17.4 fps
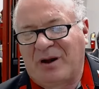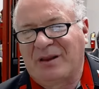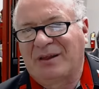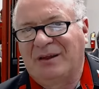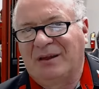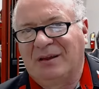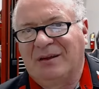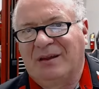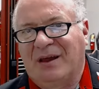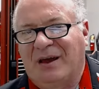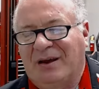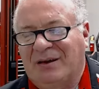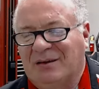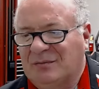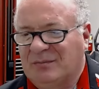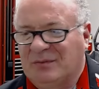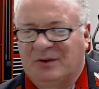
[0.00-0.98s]
get that,
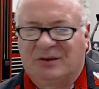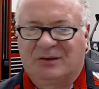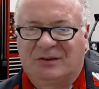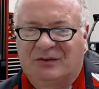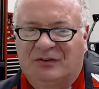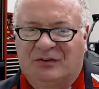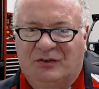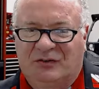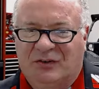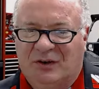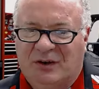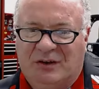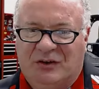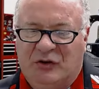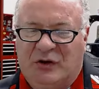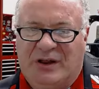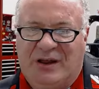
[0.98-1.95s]
because there's,
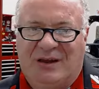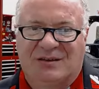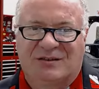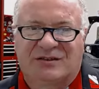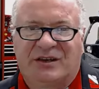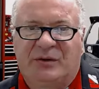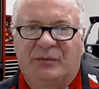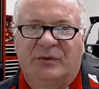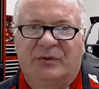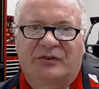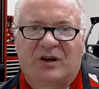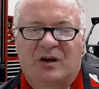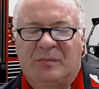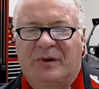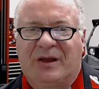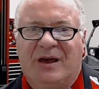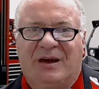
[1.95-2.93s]
you can't see what's
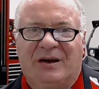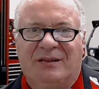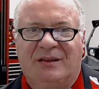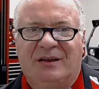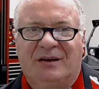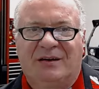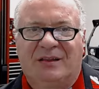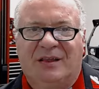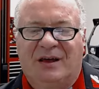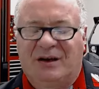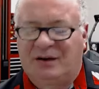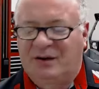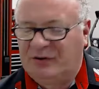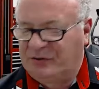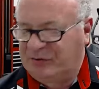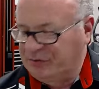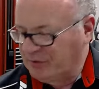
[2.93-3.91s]
coming out of the end of that
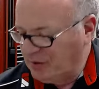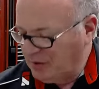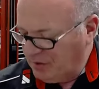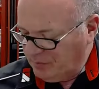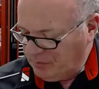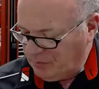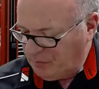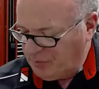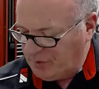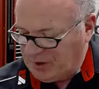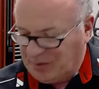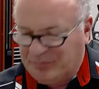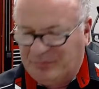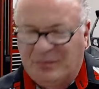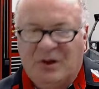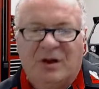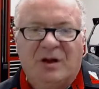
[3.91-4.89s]
hose. But when
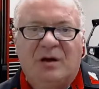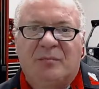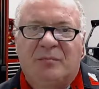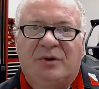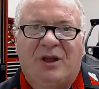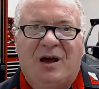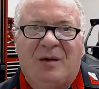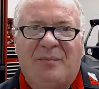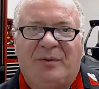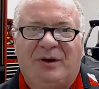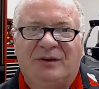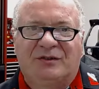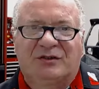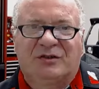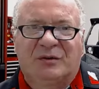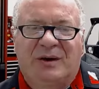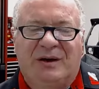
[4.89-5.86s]
I'm plopping it
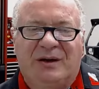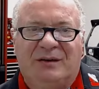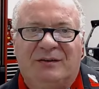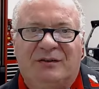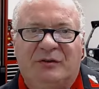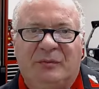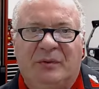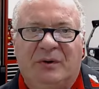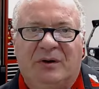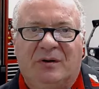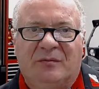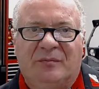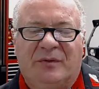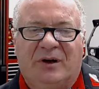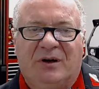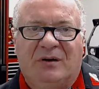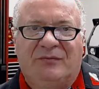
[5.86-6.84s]
straight into
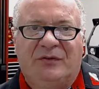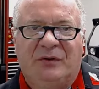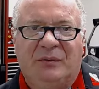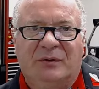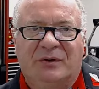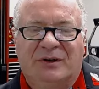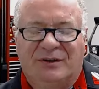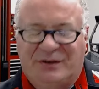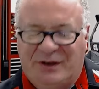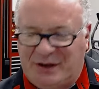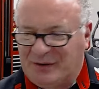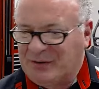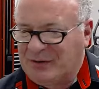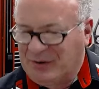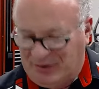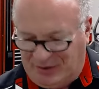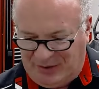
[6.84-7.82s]
my fuel
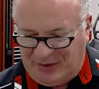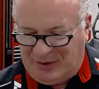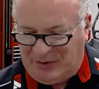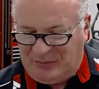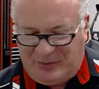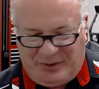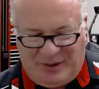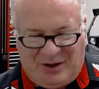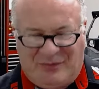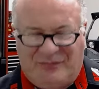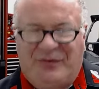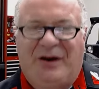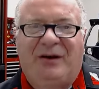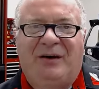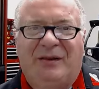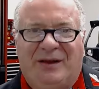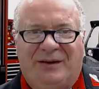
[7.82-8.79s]
container, without
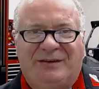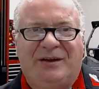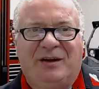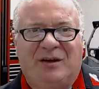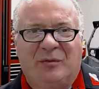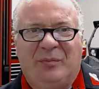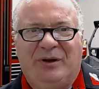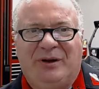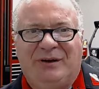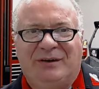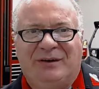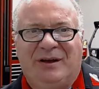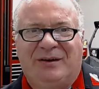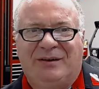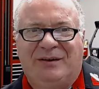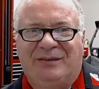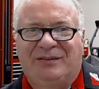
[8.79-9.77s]
fail, I take a peek
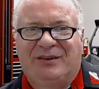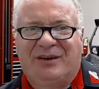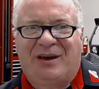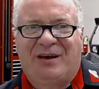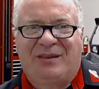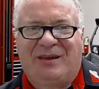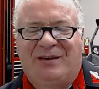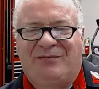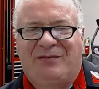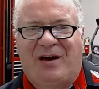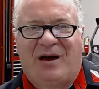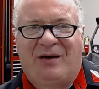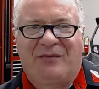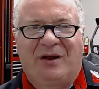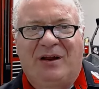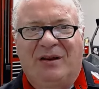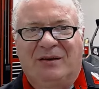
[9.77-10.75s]
down inside of that
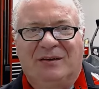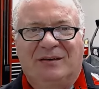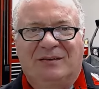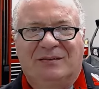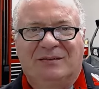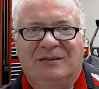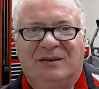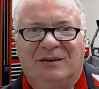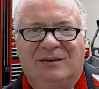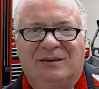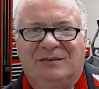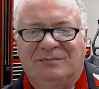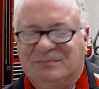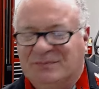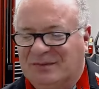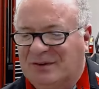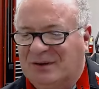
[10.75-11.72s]
5 gallon
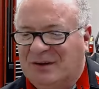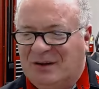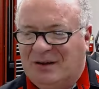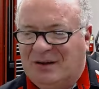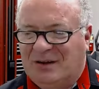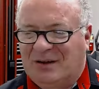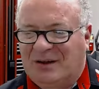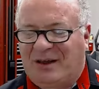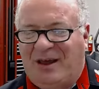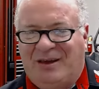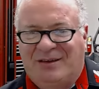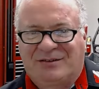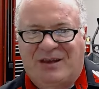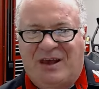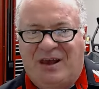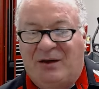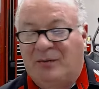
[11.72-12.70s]
gas
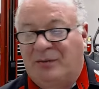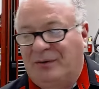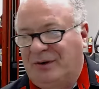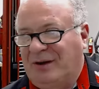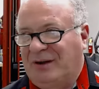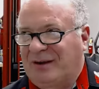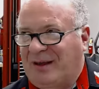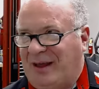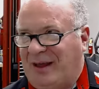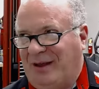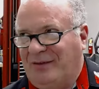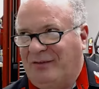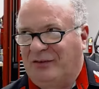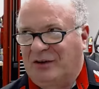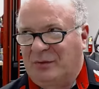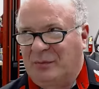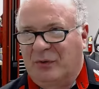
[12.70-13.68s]
can, well, not
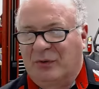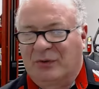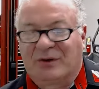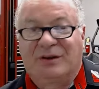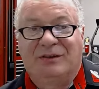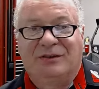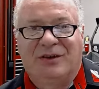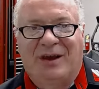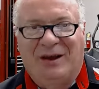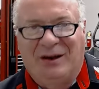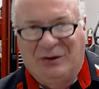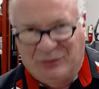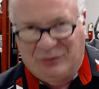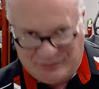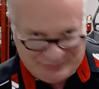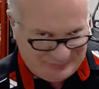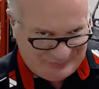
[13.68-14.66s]
cans anymore,
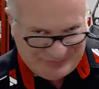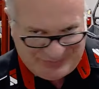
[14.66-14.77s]
container,